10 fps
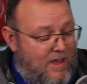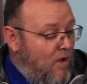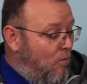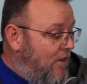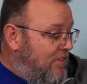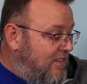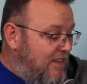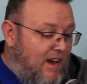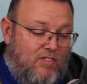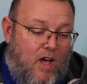One thing
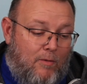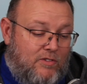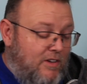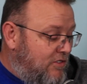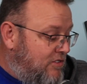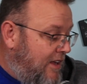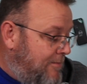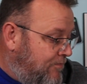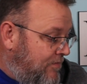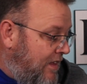that I thought was
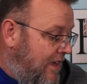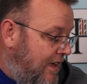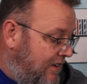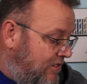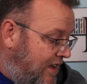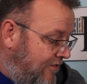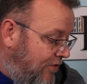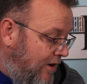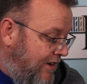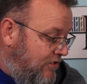interesting is that
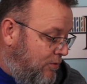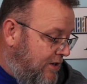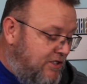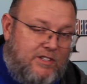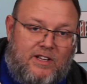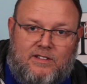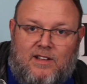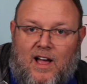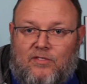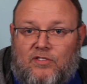for a switch that
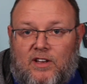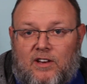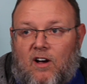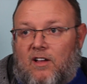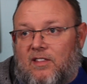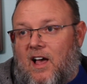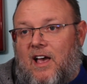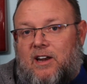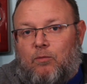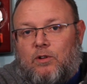I've seen
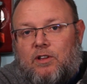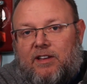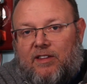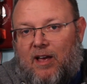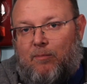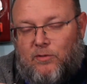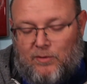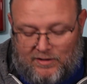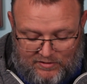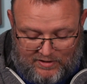online, and we'll look at that
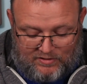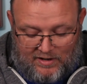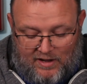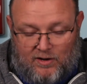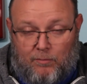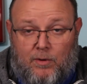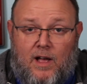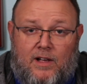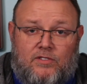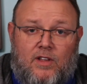between six and eight hundred
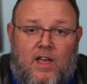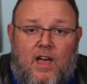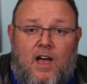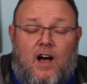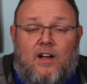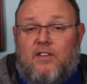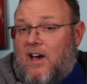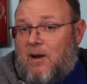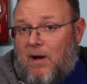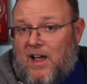bucks, uh, you
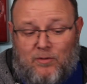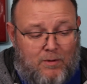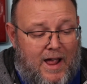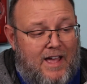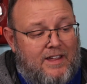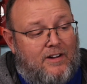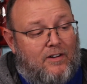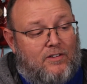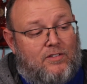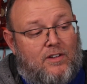got to buy the rack
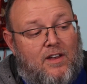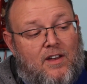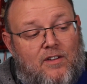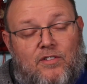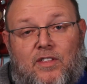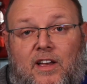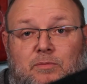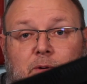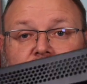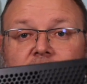ears for this,
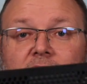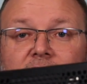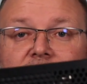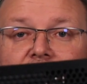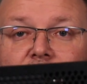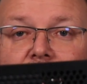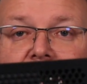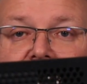but you can get rack